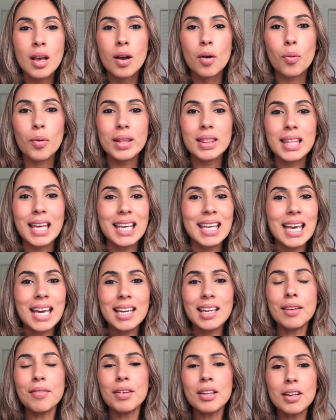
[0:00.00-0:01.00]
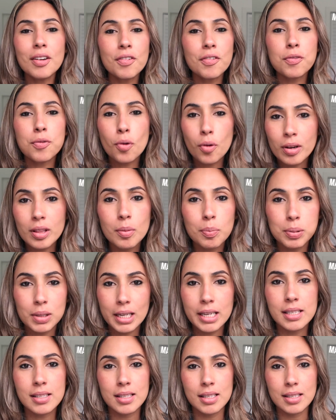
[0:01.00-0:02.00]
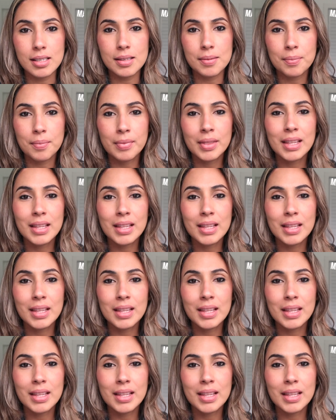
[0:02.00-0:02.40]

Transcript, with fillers: when they can't even afford the places.